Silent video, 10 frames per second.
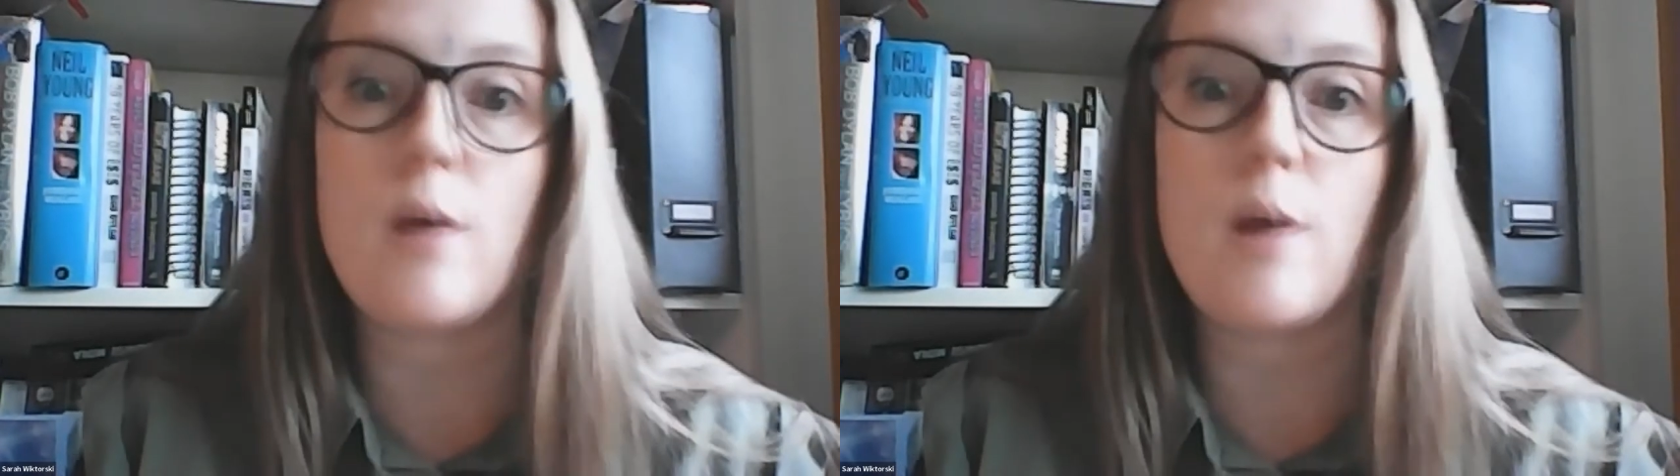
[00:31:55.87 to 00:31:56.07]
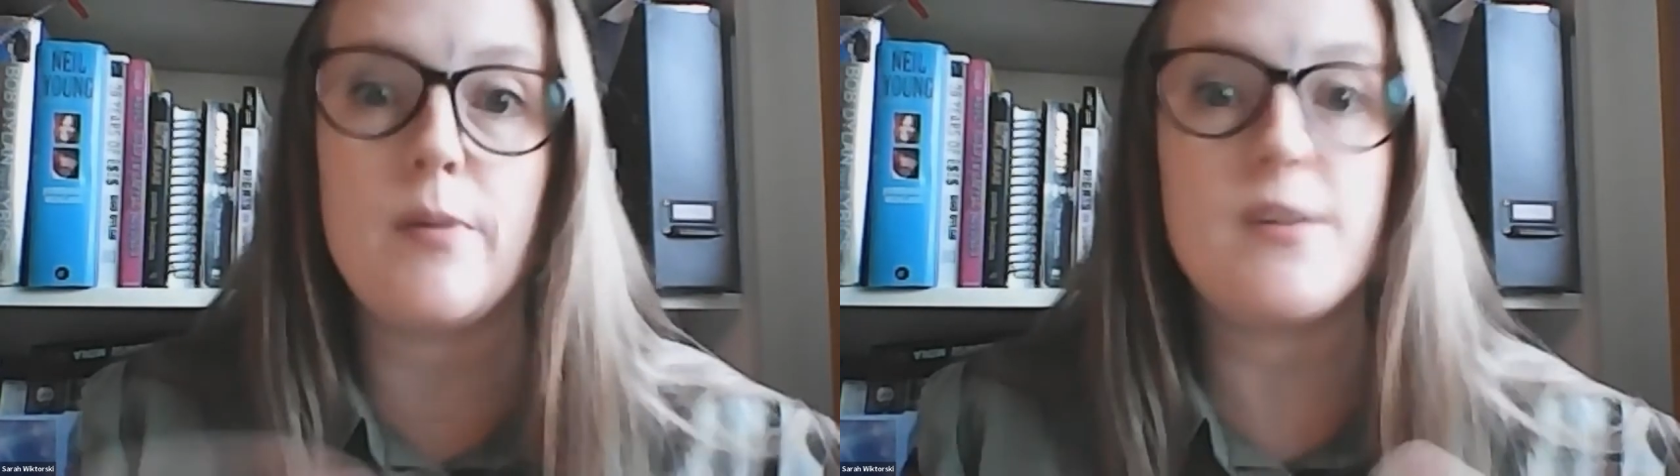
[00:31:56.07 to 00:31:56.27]
a
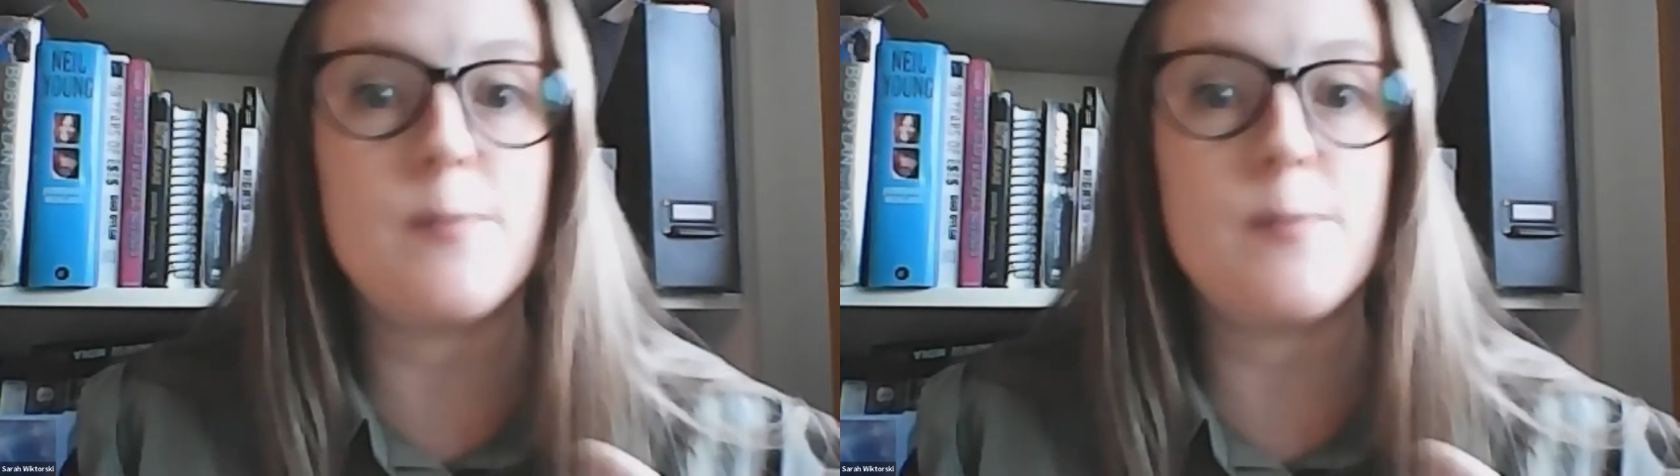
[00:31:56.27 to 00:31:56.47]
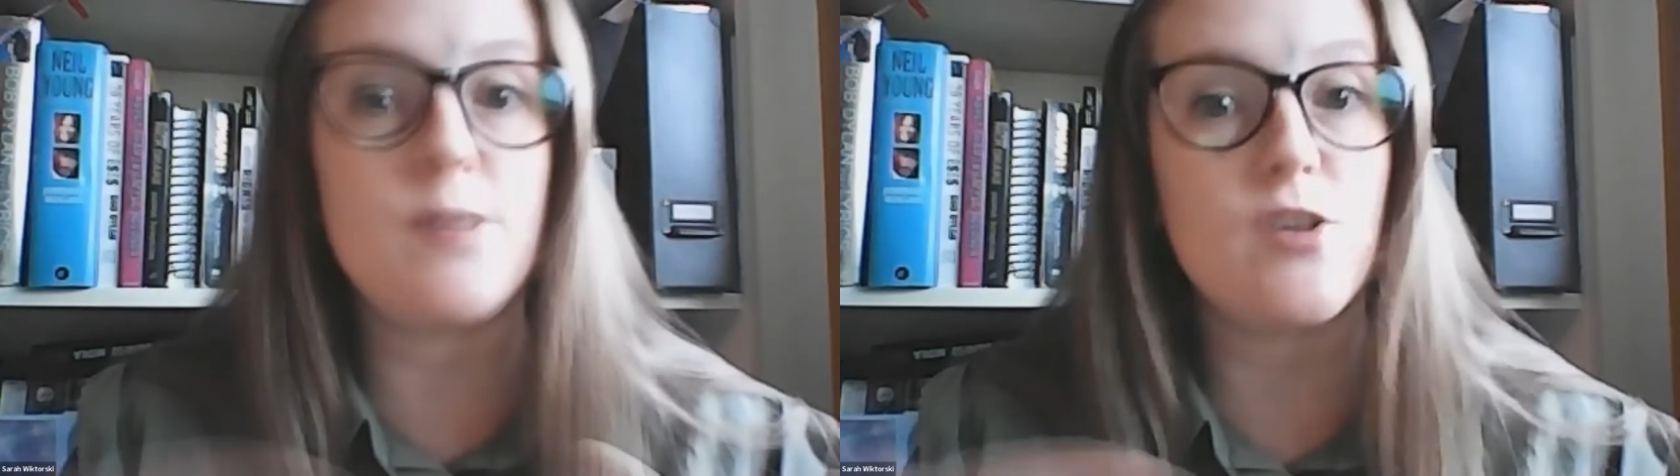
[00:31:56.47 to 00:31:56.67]
couple of the
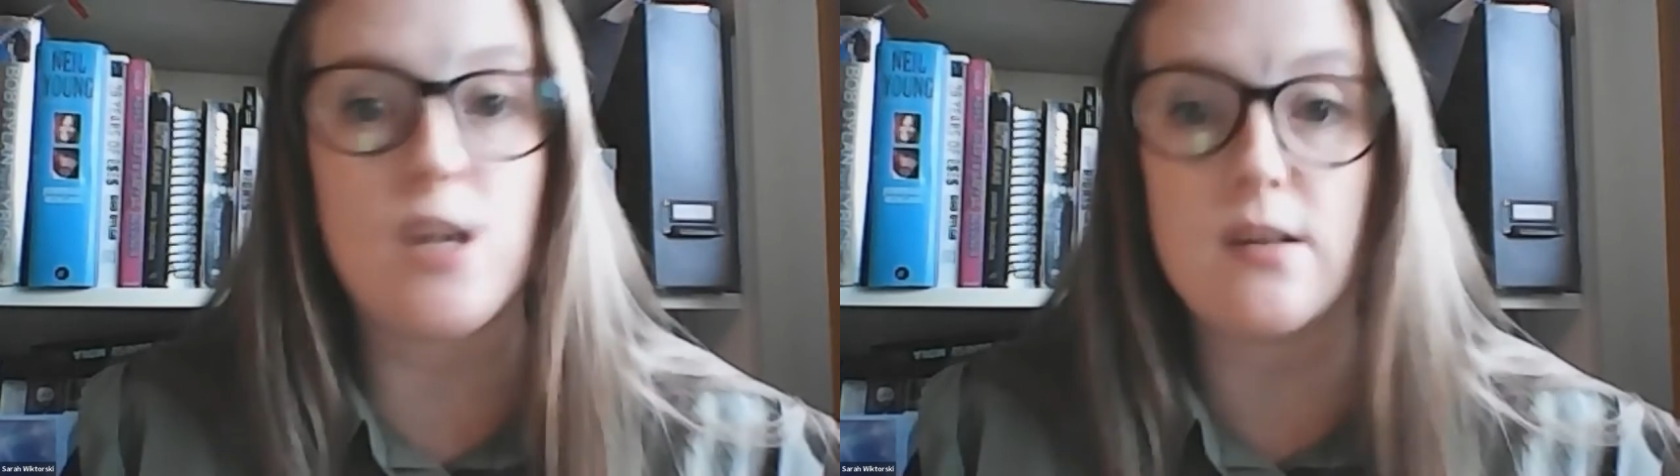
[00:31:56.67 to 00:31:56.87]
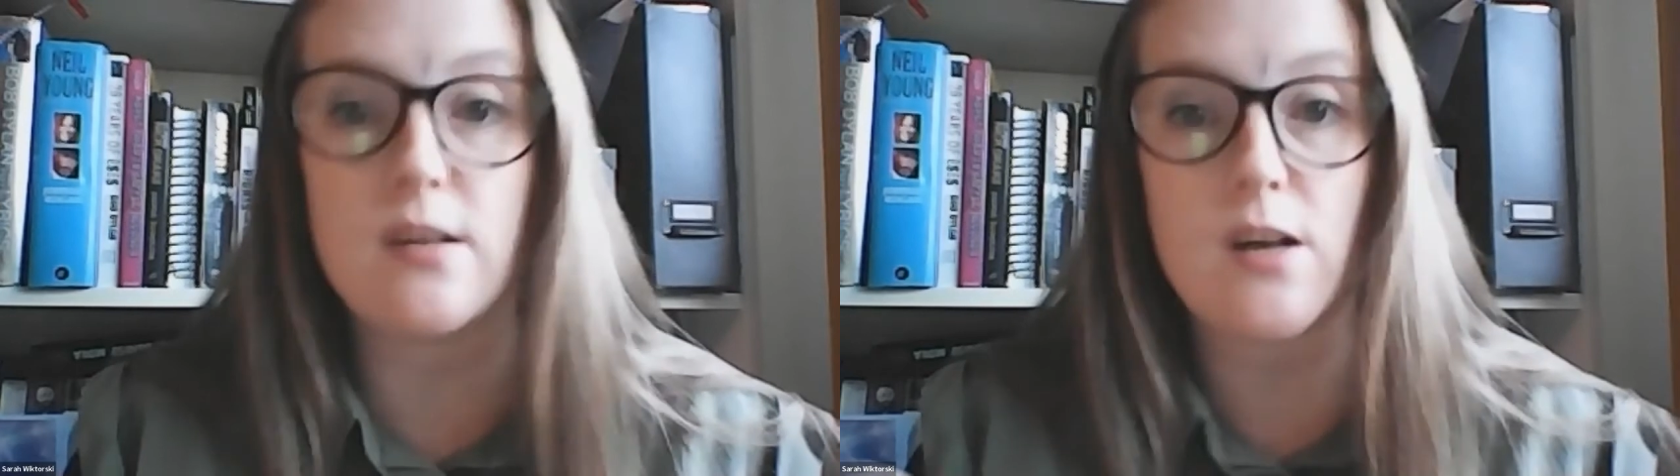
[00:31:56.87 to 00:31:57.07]
speakers
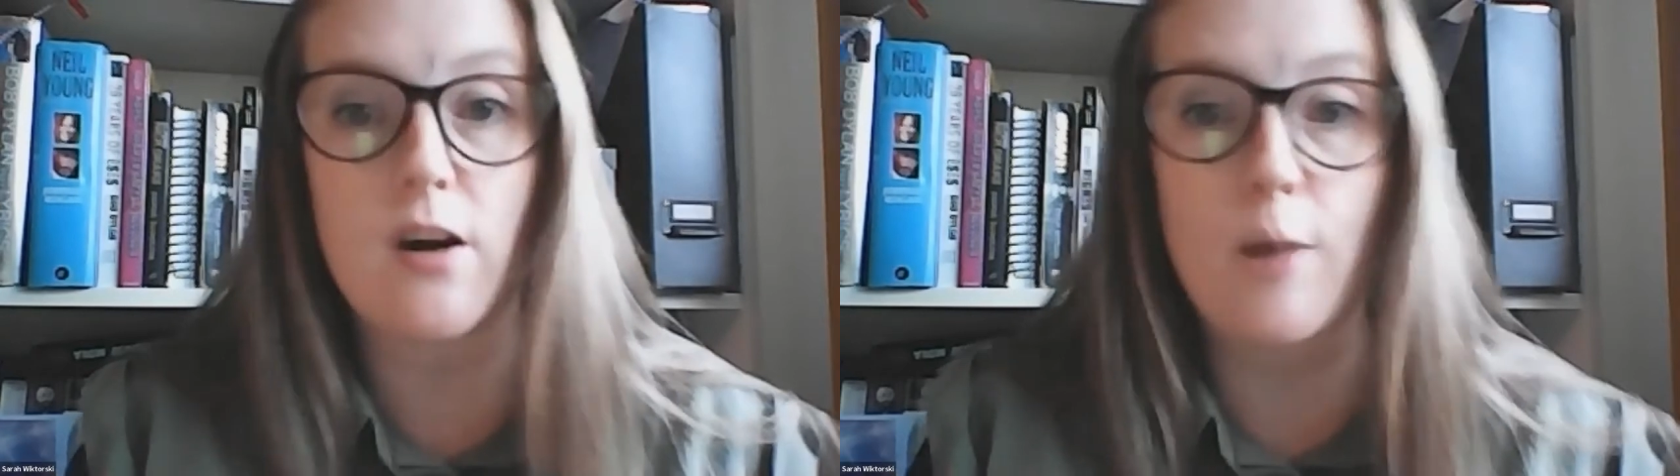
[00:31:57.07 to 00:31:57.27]
didn't turn